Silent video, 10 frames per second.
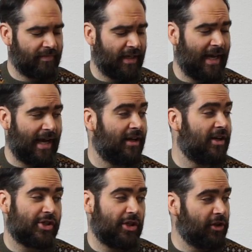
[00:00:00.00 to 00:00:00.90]
Yeah,
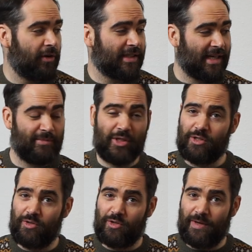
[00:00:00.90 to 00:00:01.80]
so you'll notice I'm
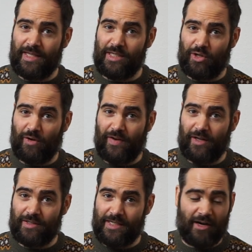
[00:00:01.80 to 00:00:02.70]
just doing these 3rd
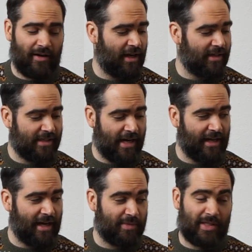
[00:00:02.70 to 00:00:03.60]
fingers here,
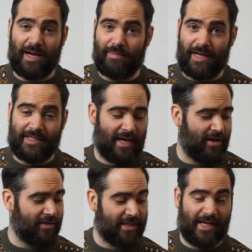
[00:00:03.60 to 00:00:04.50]
sliding up, sliding back
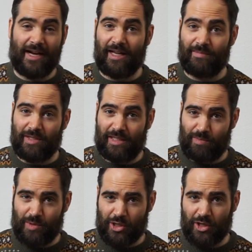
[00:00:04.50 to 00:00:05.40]
down, sliding up to this
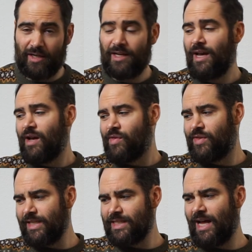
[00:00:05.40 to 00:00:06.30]
position.
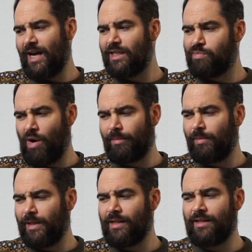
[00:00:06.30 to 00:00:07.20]
This line is
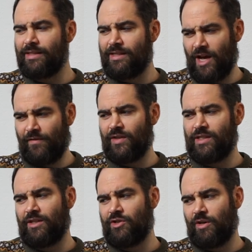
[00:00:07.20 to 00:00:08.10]
probably the
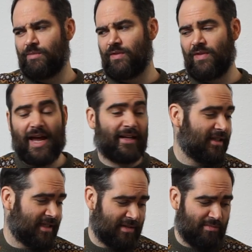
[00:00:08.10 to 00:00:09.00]
toughest in terms of that,
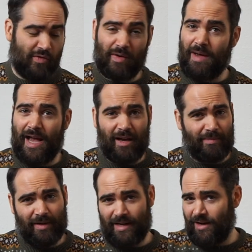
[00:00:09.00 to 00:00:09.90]
because this moving back up
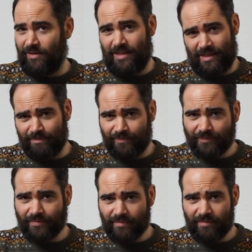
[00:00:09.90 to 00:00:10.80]
and down is
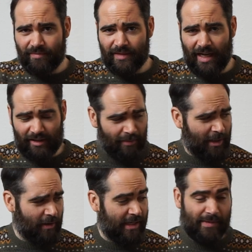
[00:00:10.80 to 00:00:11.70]
a little bit
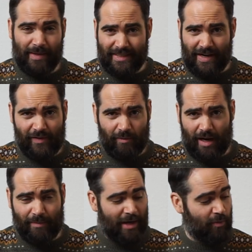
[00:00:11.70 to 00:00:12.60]
crazy, but I definitely
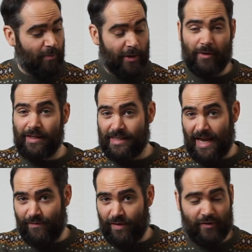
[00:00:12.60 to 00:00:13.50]
recommend when we go to this
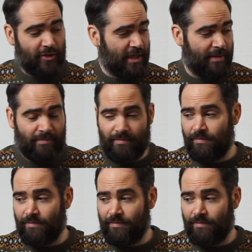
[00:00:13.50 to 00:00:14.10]
F the first time,